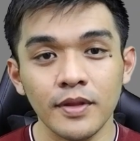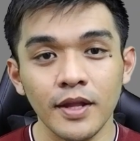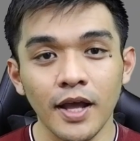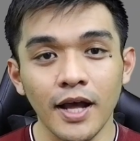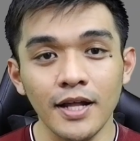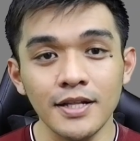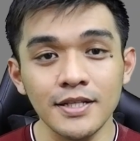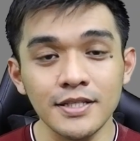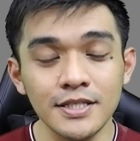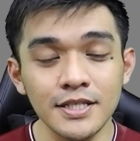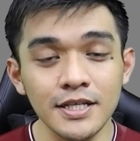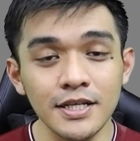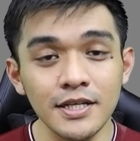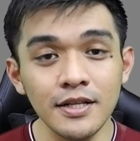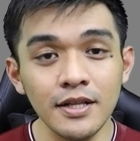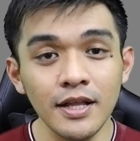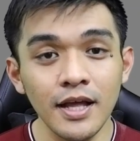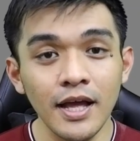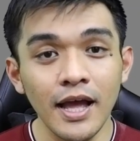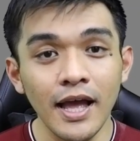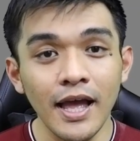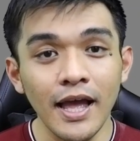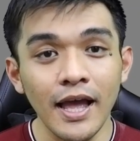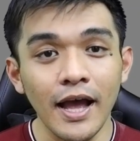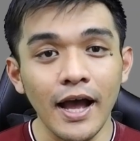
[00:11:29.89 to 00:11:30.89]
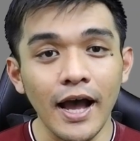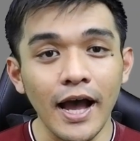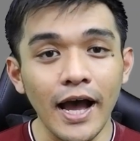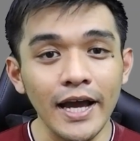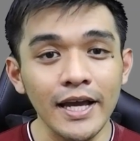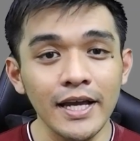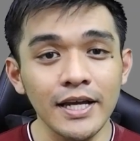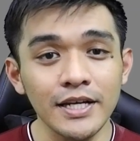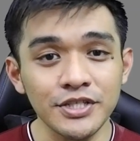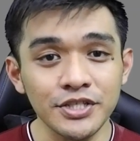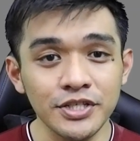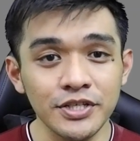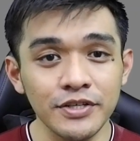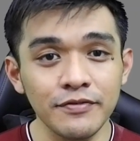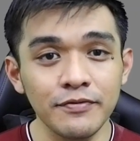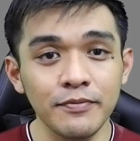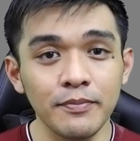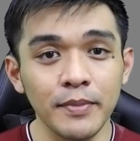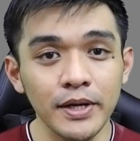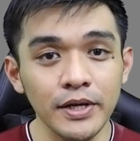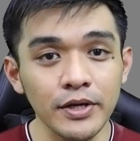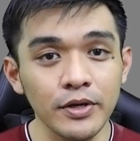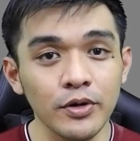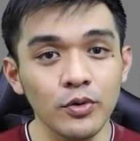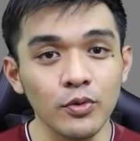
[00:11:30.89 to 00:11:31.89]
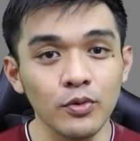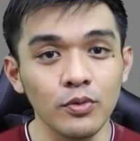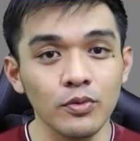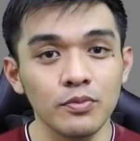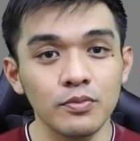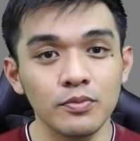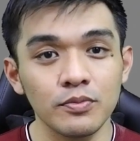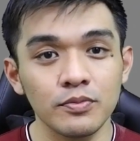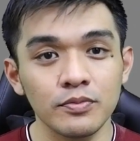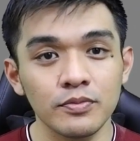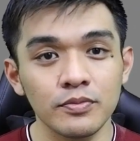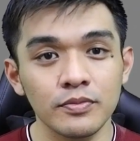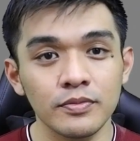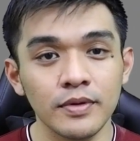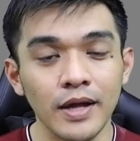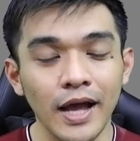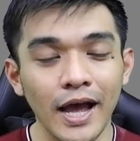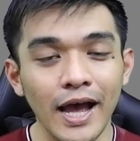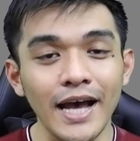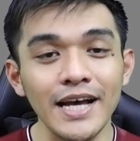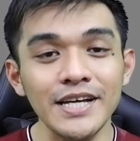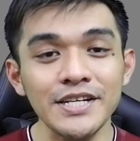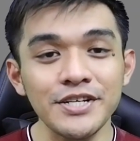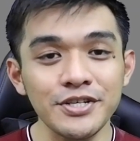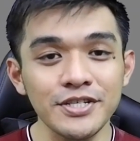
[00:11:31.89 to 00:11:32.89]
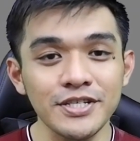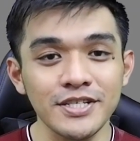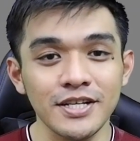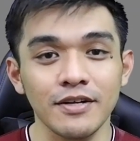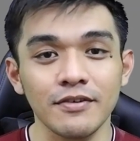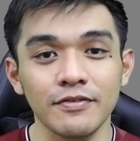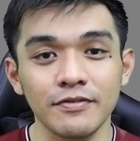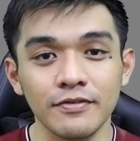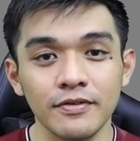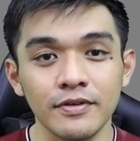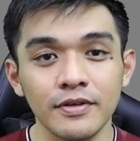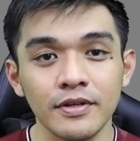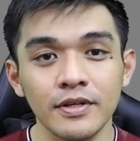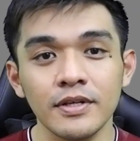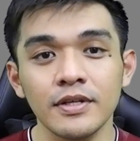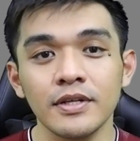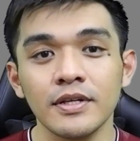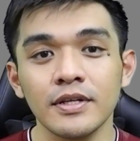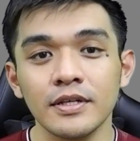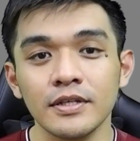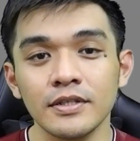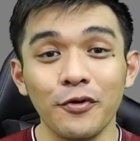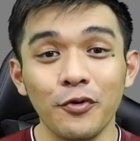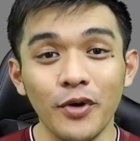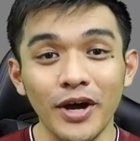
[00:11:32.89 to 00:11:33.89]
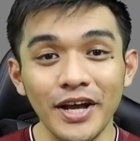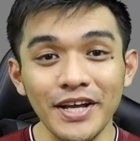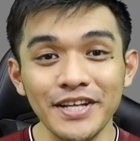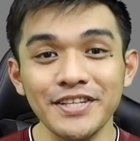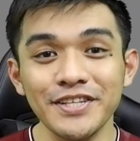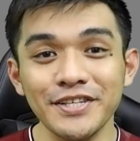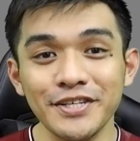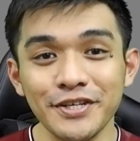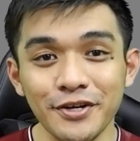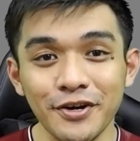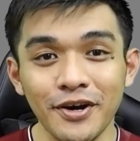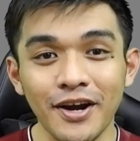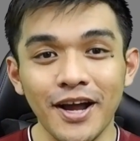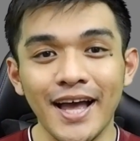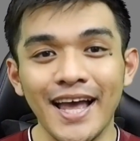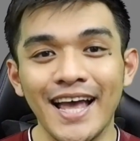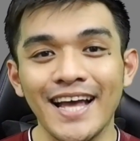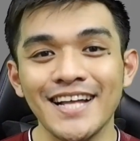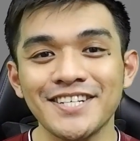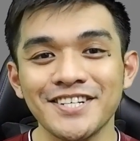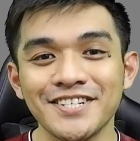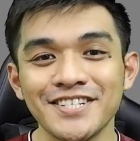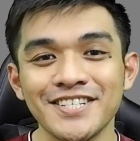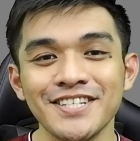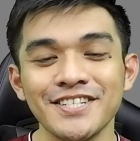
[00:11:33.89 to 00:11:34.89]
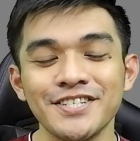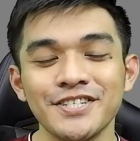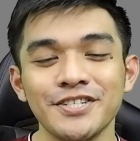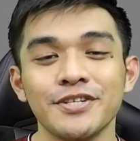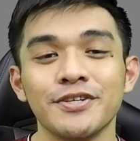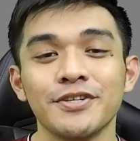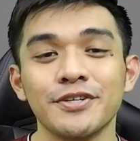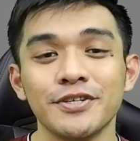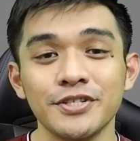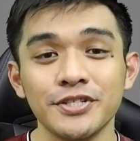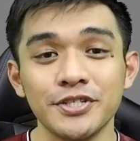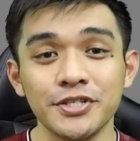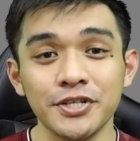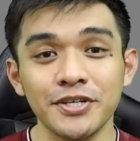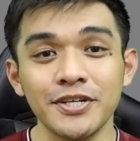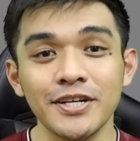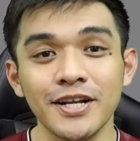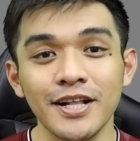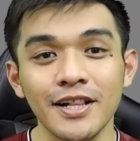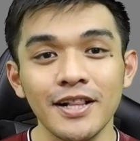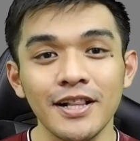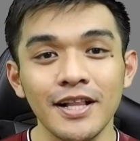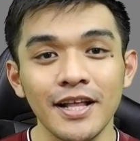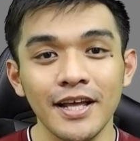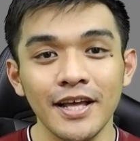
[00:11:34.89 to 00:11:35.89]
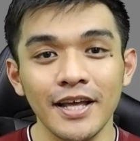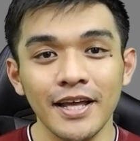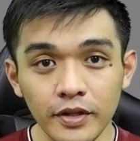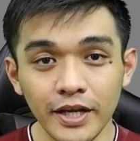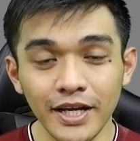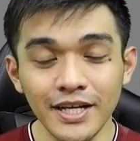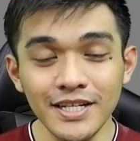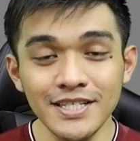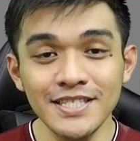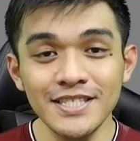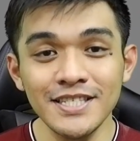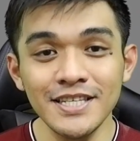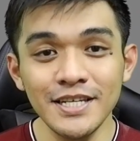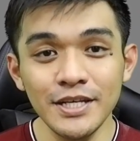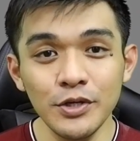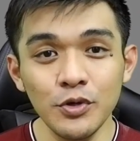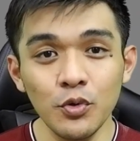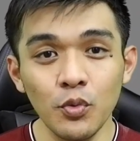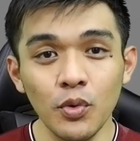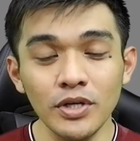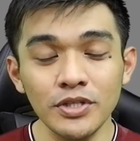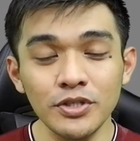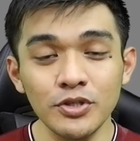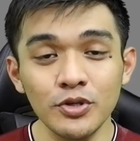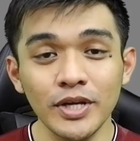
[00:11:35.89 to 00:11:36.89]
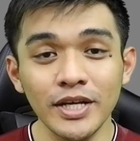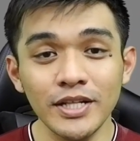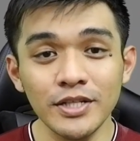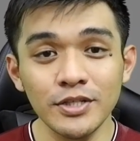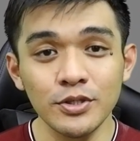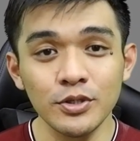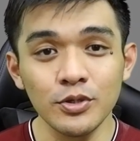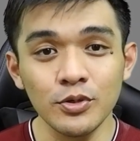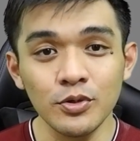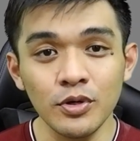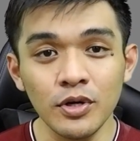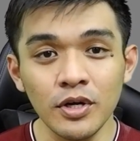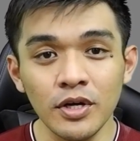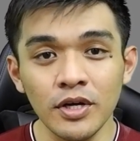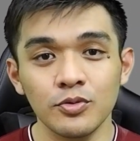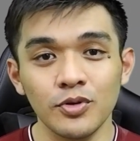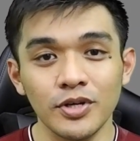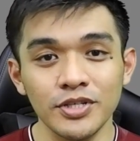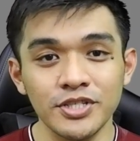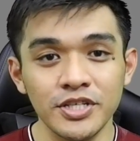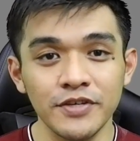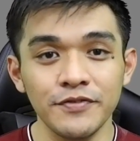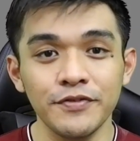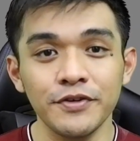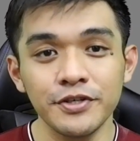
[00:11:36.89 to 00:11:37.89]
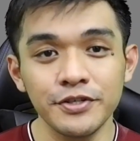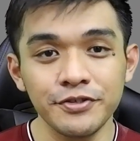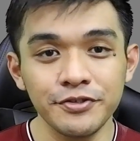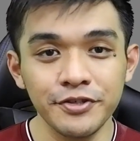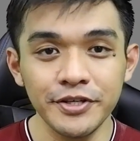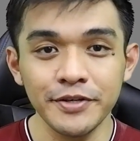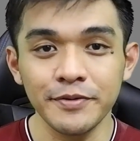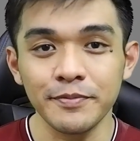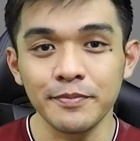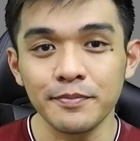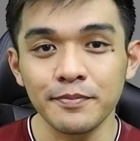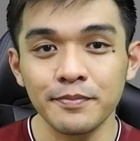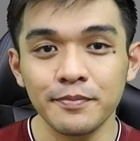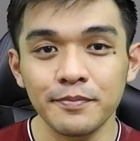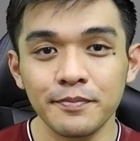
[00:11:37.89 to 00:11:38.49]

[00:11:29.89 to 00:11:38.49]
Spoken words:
until I achieve my goal. Ask yourself, write your answers in your journal and see what you can do to achieve your dream.